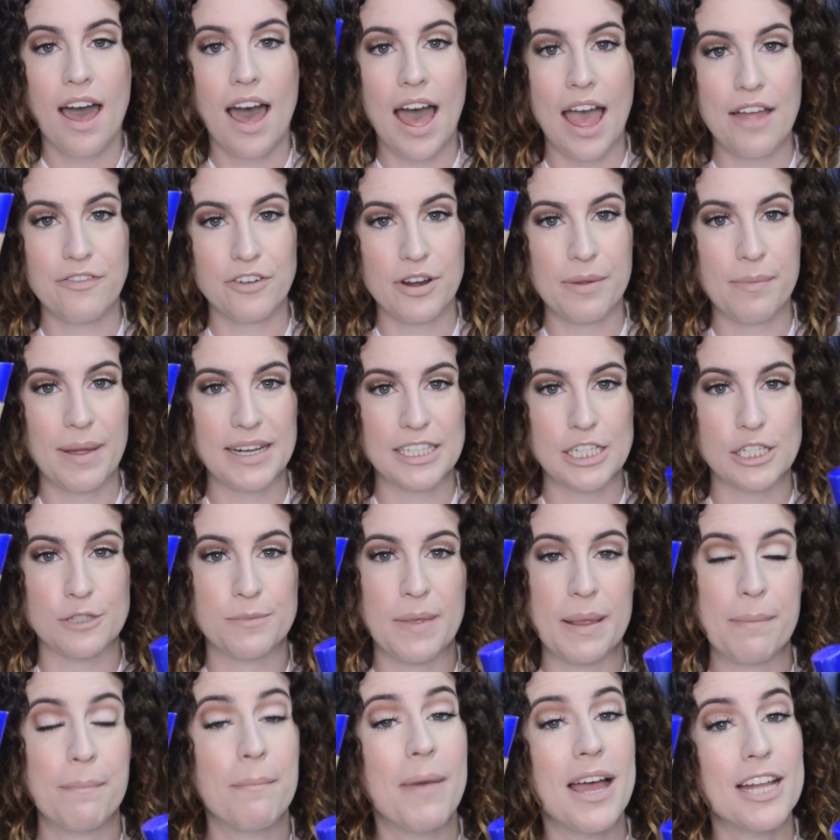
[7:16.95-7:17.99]
Ivory matches
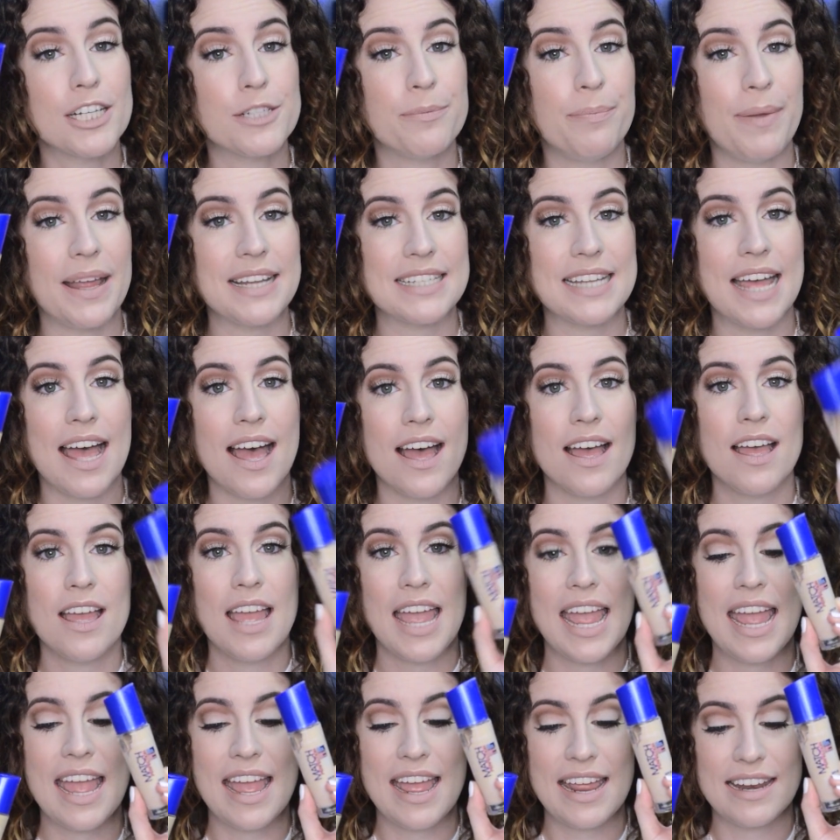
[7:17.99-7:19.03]
me much better
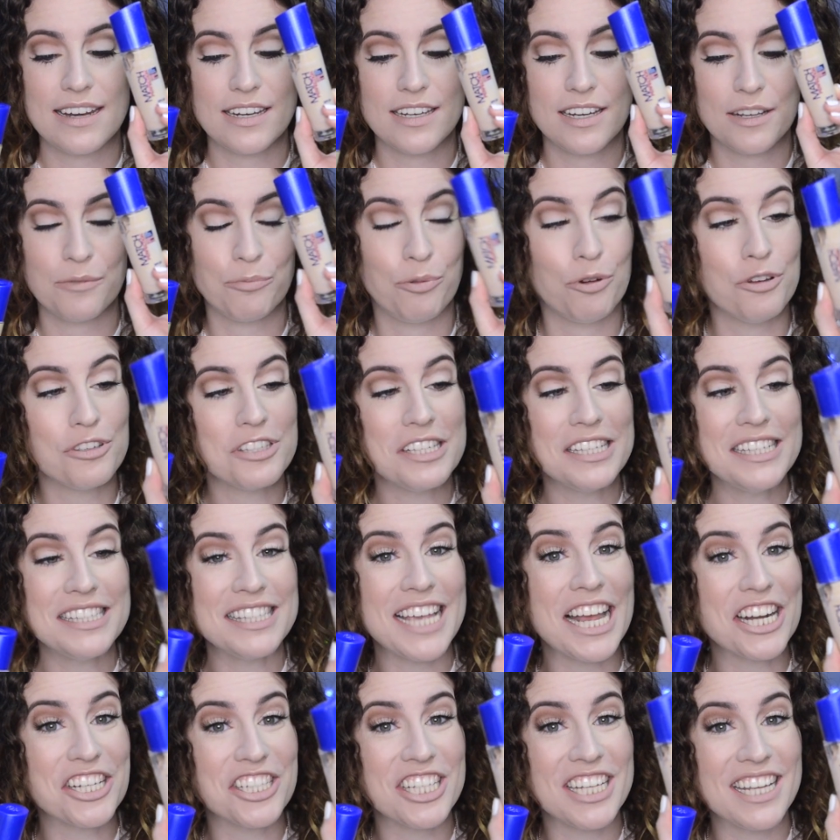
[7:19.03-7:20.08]
and
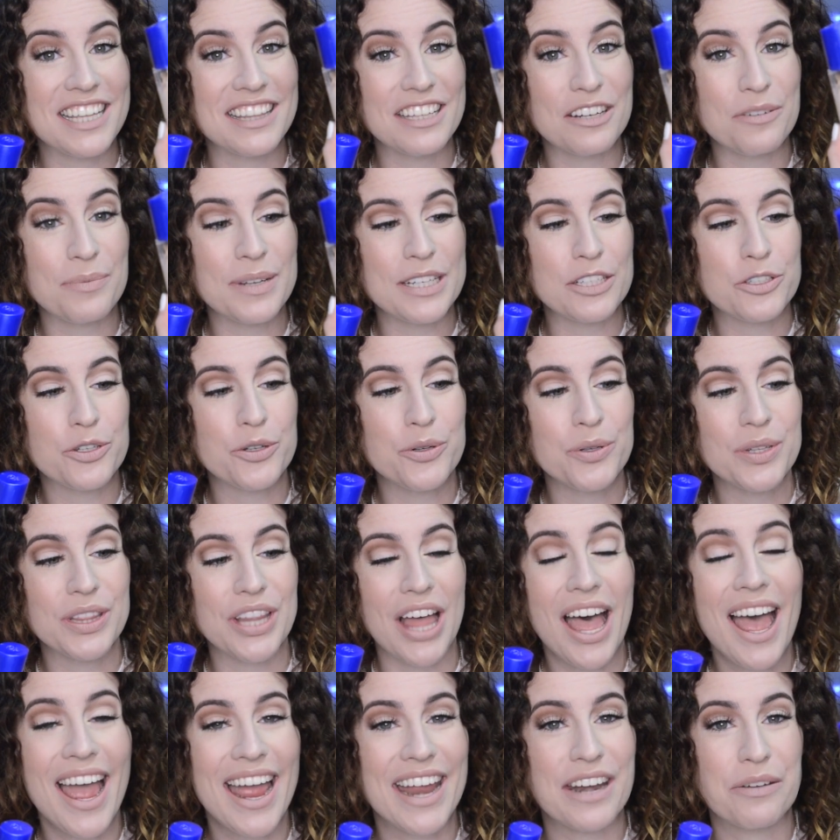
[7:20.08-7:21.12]
Porcelain's actually a little bit too
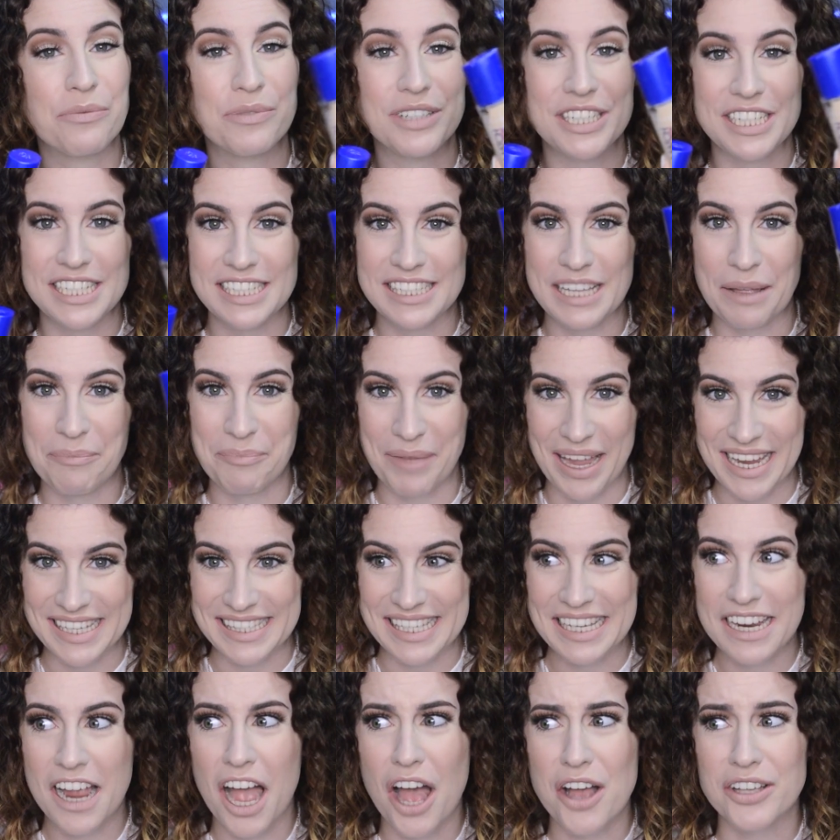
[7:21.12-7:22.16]
light, which is
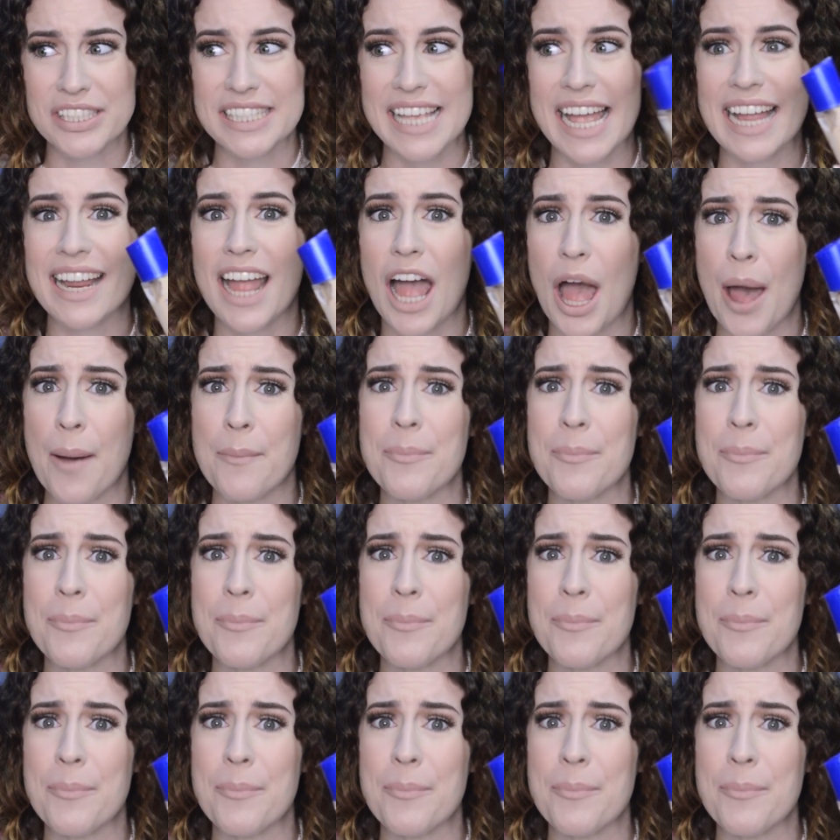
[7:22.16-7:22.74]
amazing. I was like,